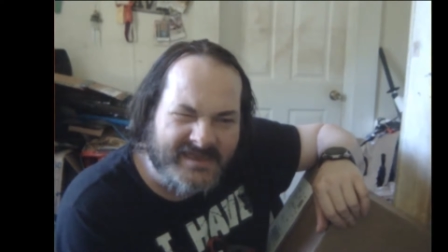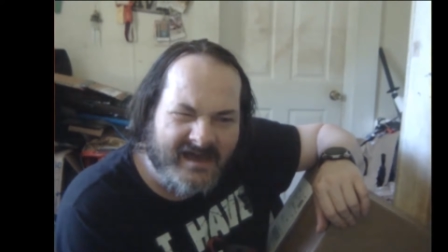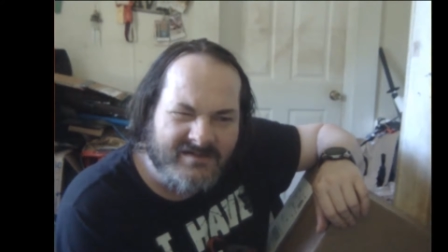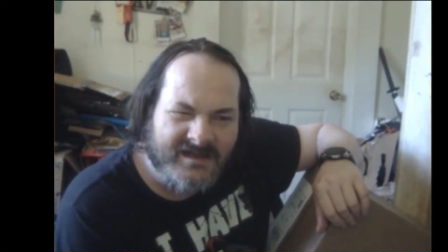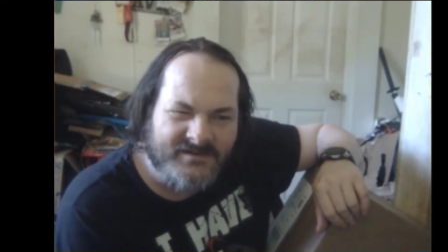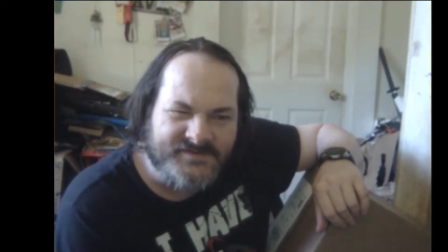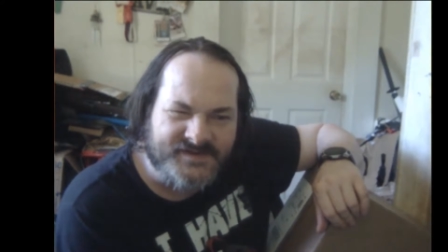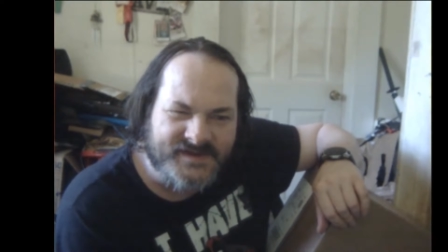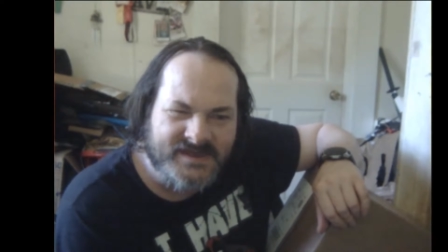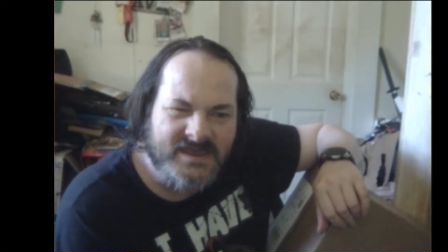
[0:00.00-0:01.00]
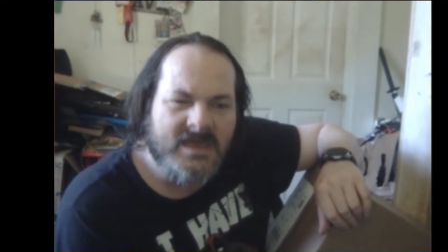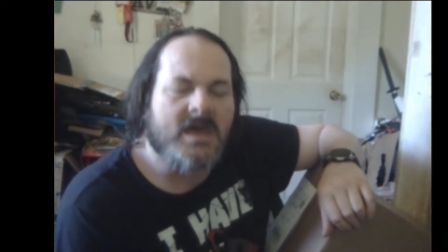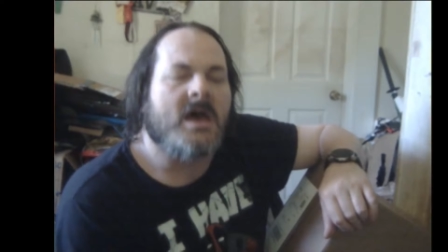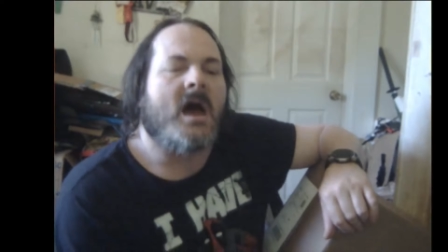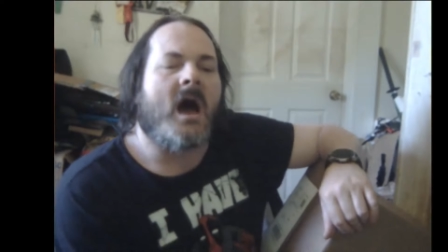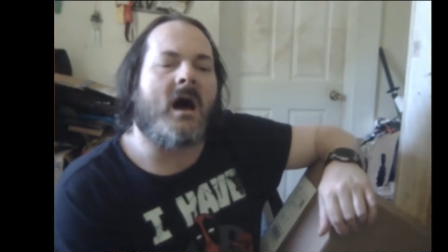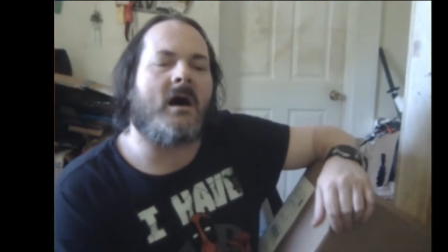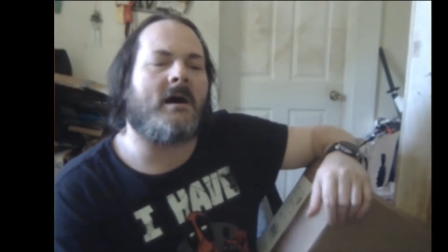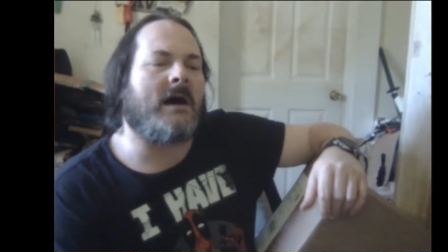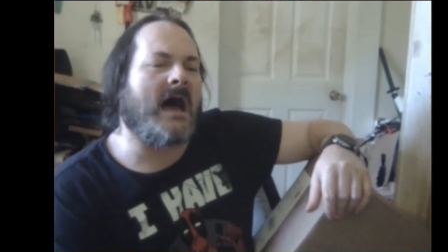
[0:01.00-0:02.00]
LLC.
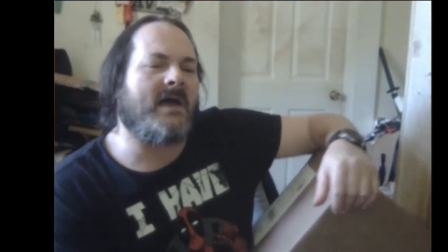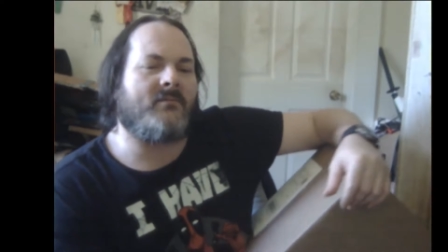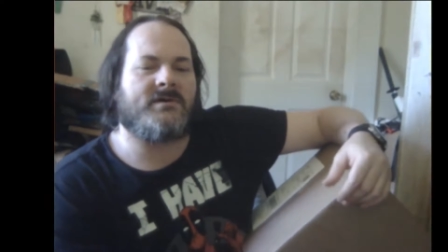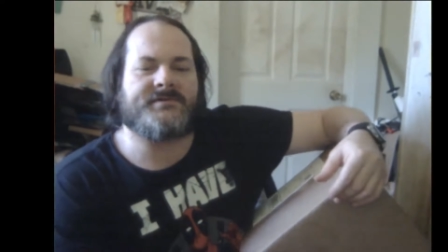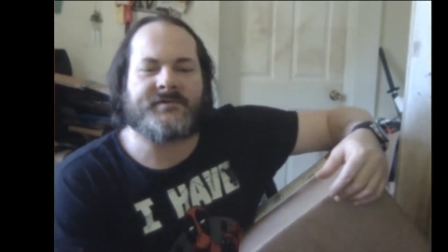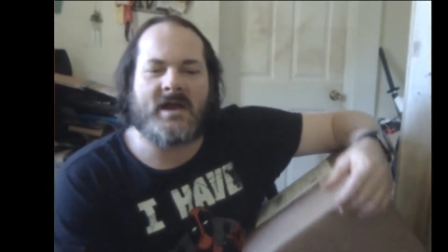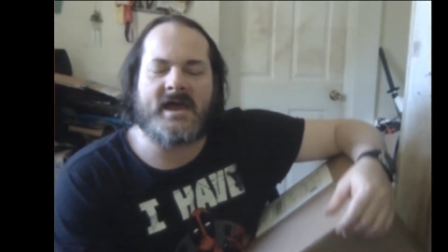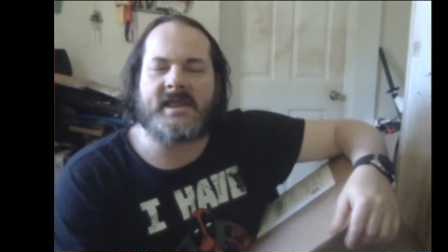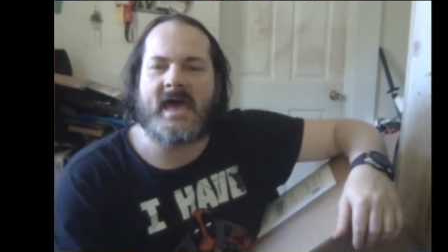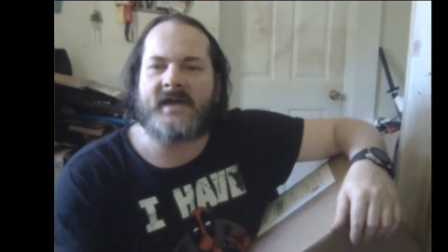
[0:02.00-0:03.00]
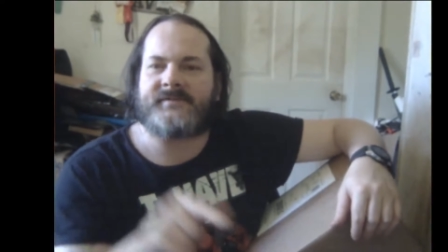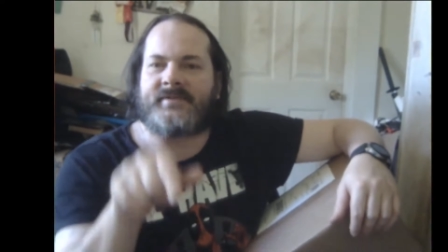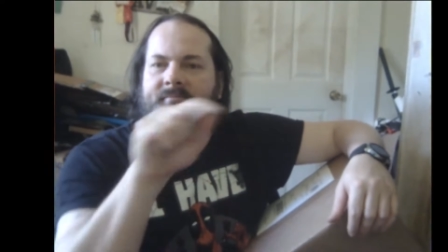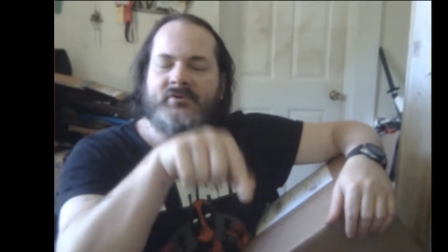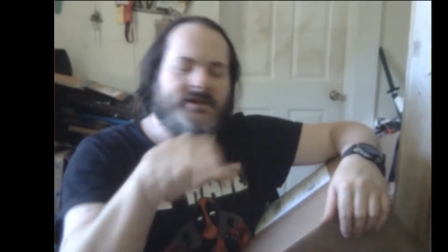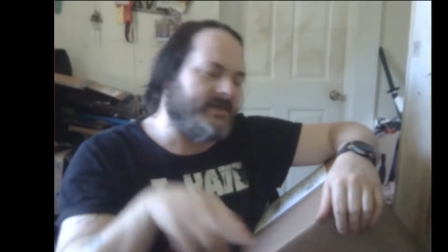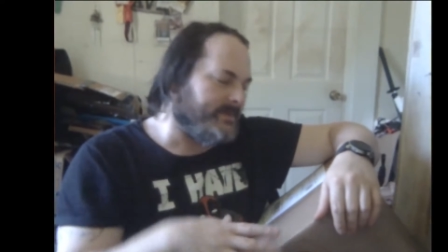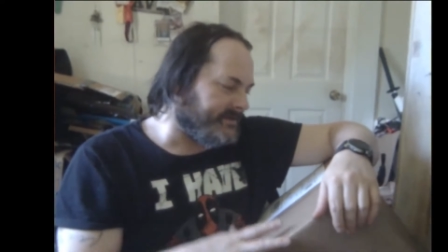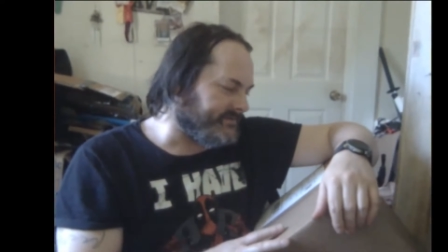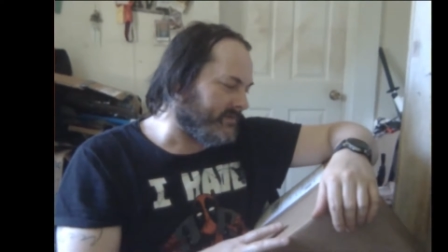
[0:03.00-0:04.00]
I will try to actually put
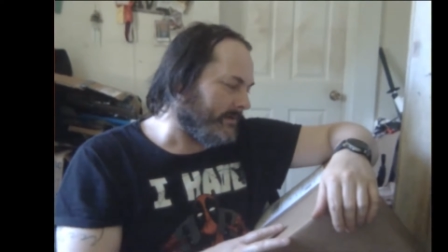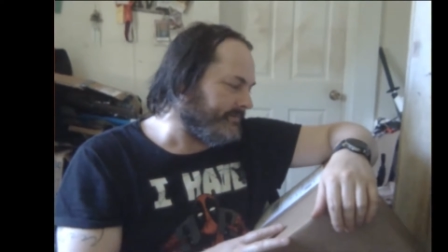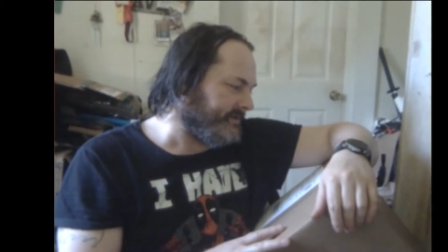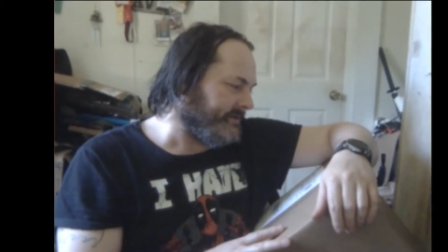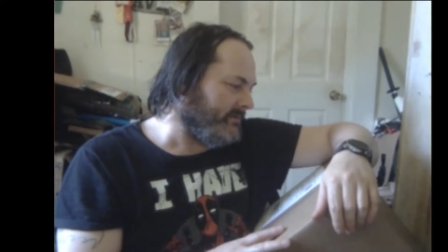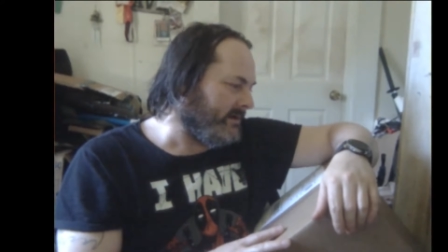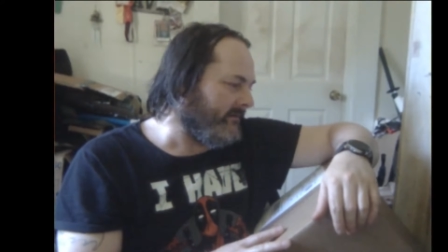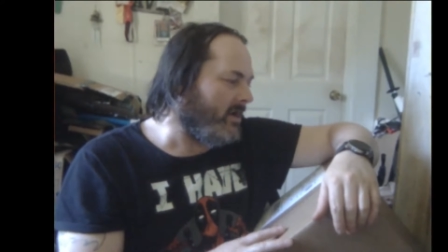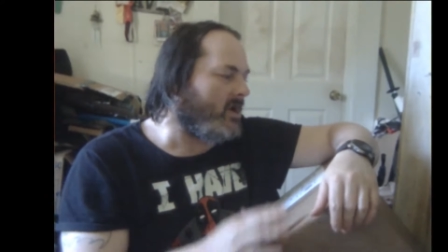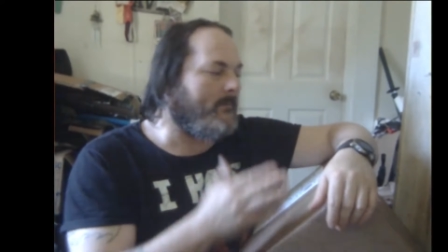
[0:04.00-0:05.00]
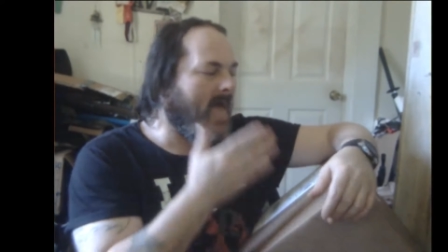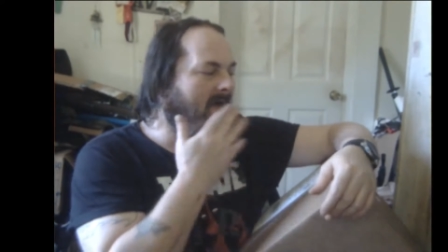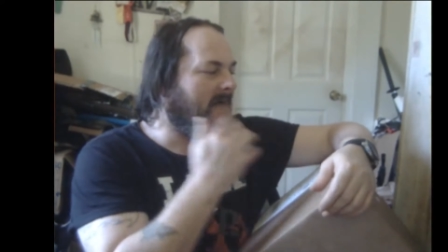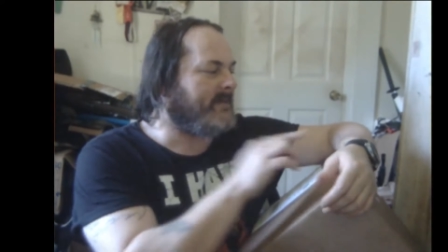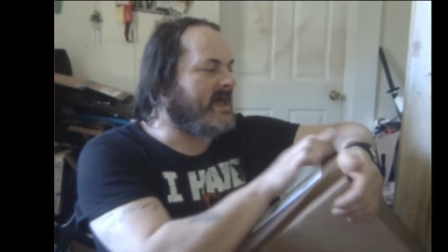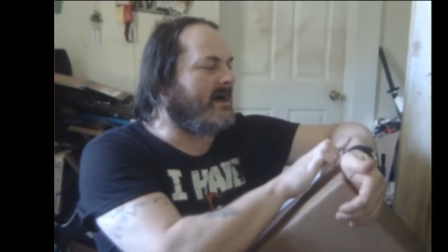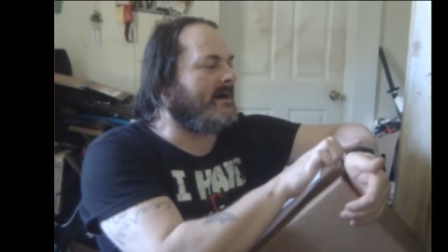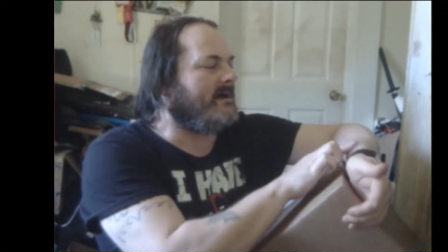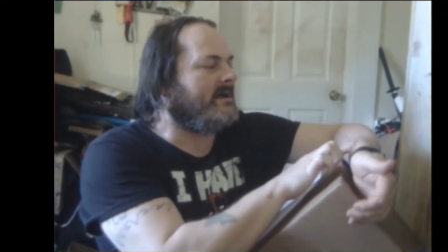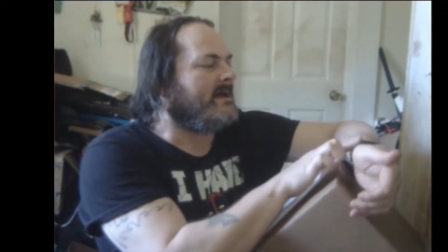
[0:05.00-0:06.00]
in the description or whatever. I'll go back. I may.
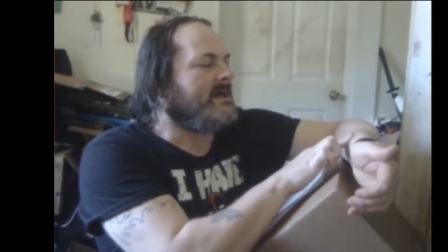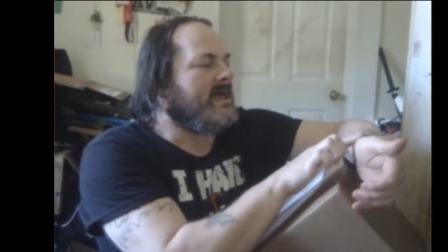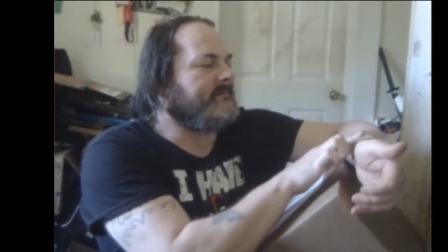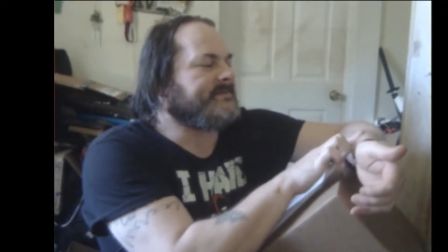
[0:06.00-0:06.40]
if